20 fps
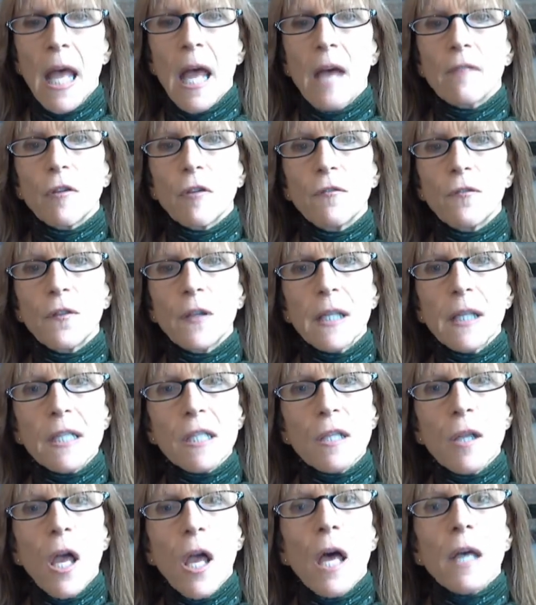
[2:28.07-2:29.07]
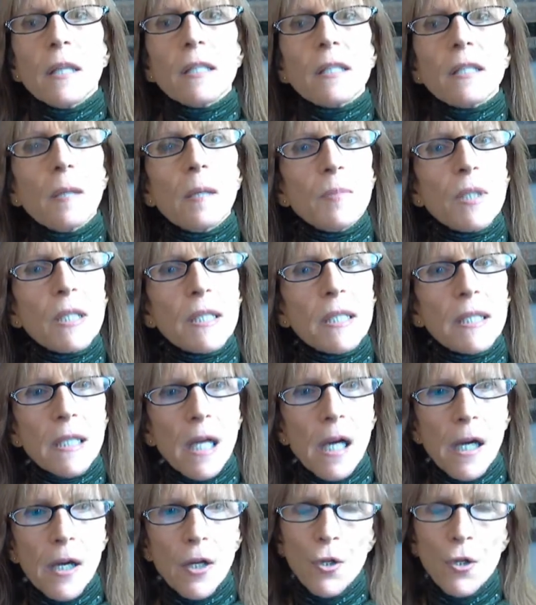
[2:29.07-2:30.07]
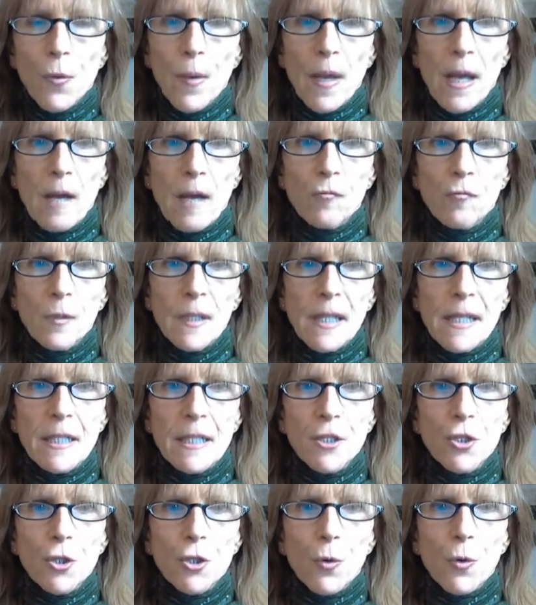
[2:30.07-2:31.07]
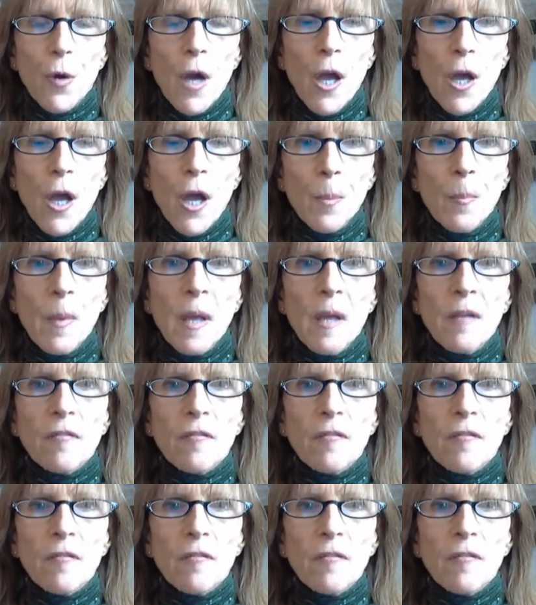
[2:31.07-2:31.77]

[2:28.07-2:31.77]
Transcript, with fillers: and fulfilling some desire you have related to your home,